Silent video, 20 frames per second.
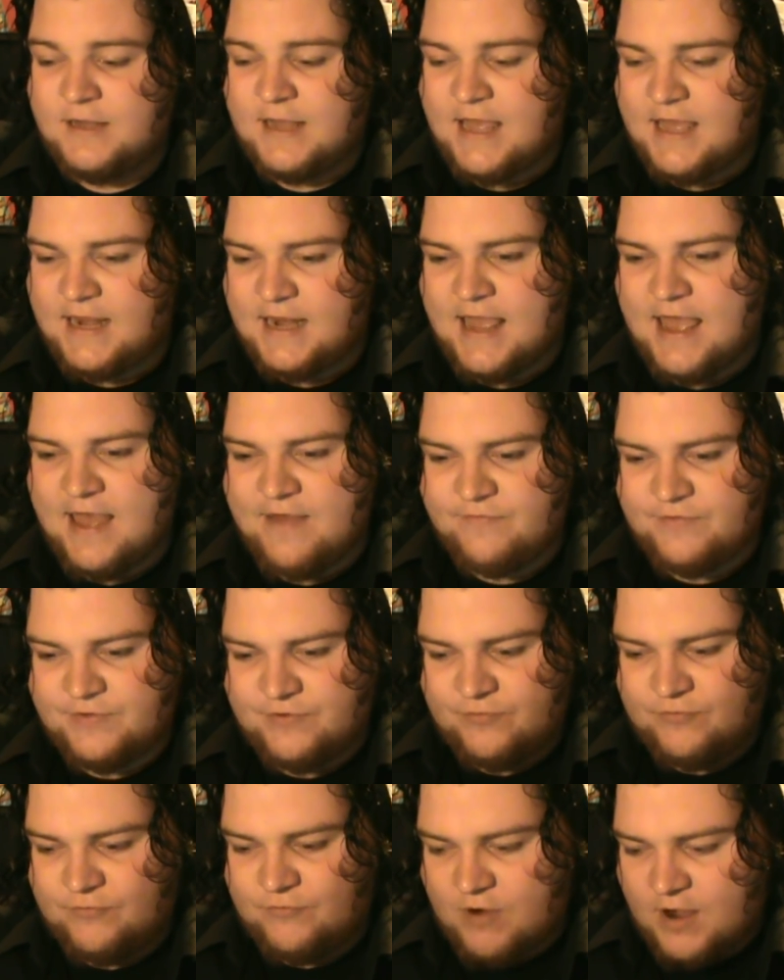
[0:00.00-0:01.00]
and have
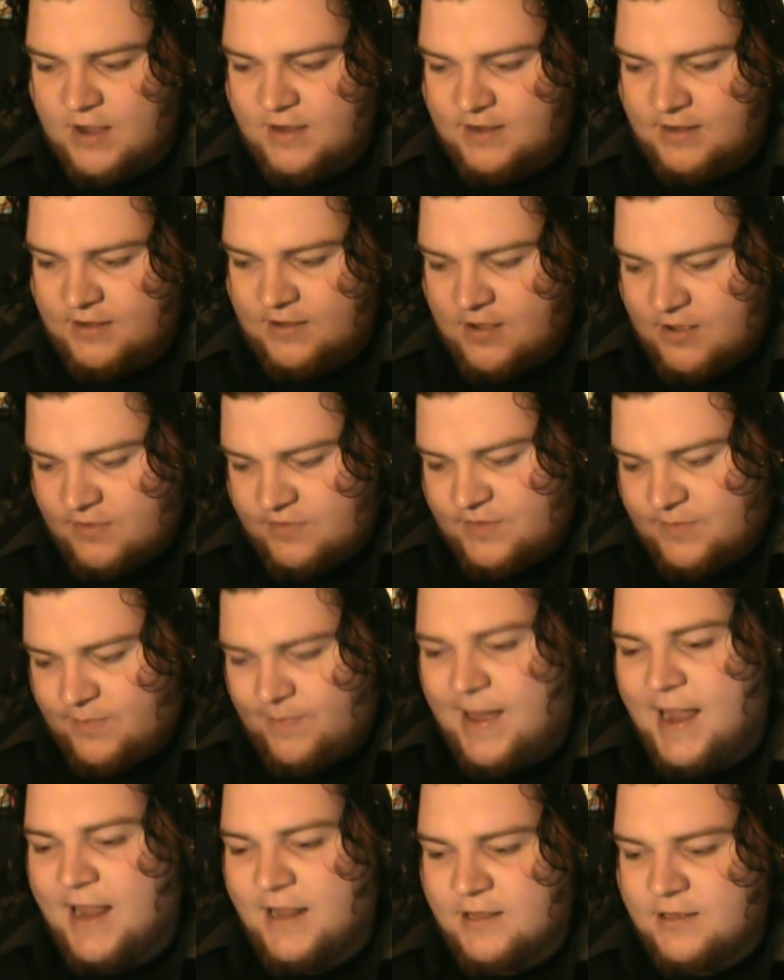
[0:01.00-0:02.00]
it riding on the
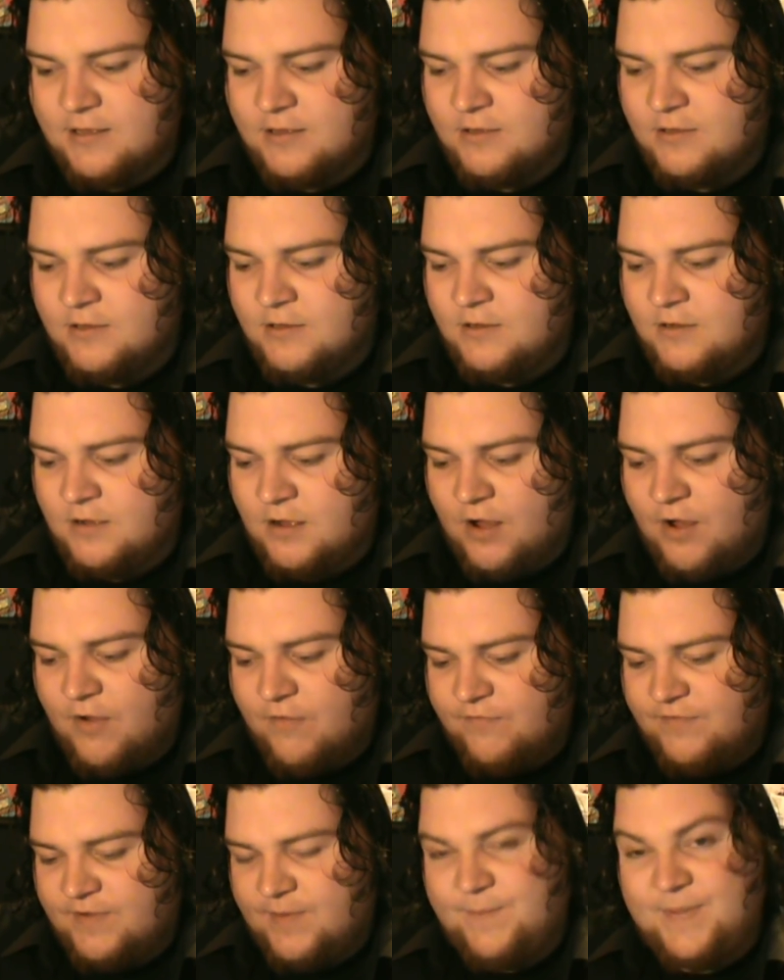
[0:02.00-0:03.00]
back
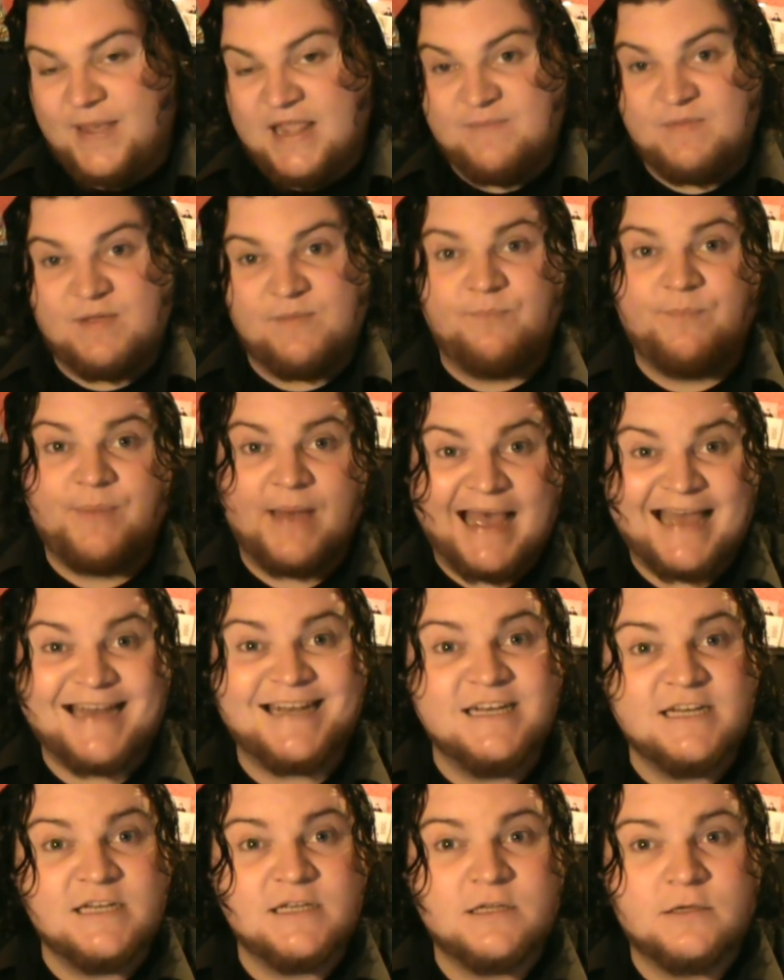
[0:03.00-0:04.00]
of a baby
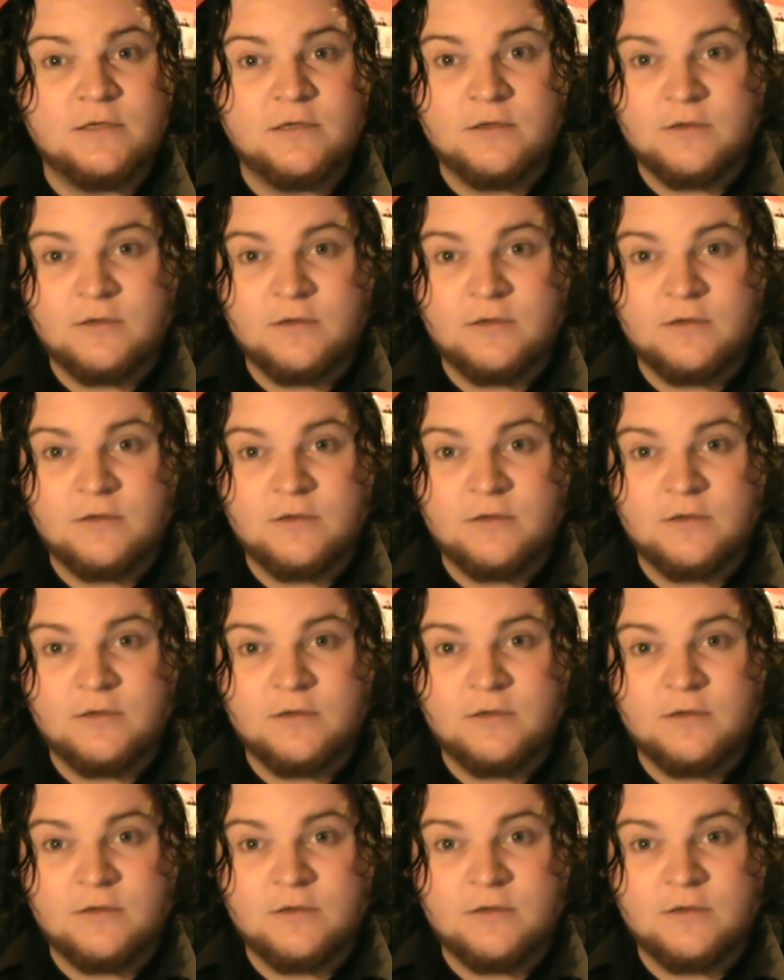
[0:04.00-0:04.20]
panda,